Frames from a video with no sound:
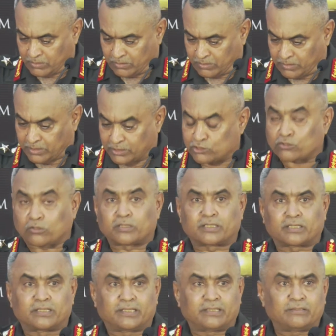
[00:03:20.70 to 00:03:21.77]

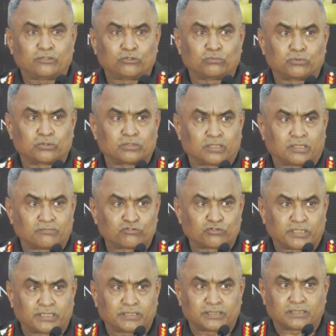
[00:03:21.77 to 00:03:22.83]
Historically, you would have
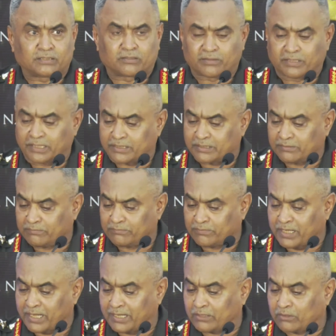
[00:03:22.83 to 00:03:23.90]
seen that the relative
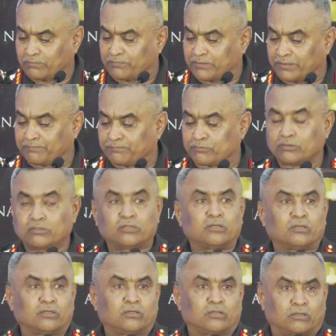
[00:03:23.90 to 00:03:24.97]
lack of heft
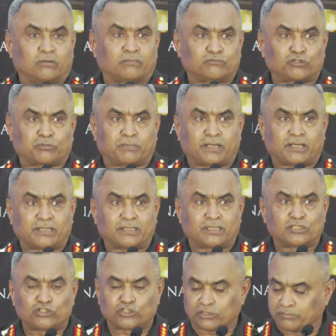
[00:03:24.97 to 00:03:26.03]
of Japan
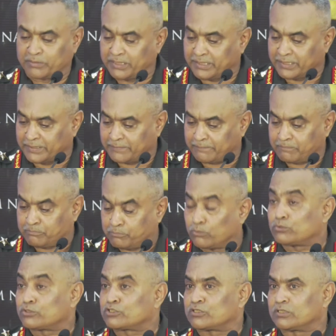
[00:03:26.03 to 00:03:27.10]
and Germany
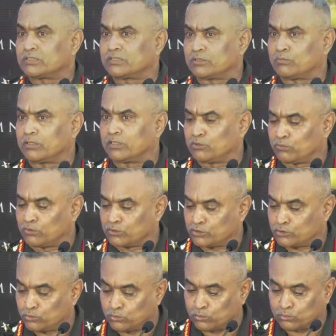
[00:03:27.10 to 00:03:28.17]
post the World War
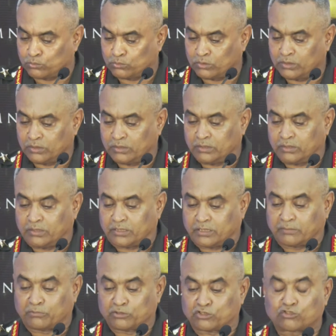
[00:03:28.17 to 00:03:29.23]
II
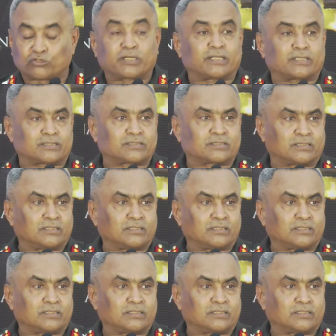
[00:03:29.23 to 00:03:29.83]
demonstrates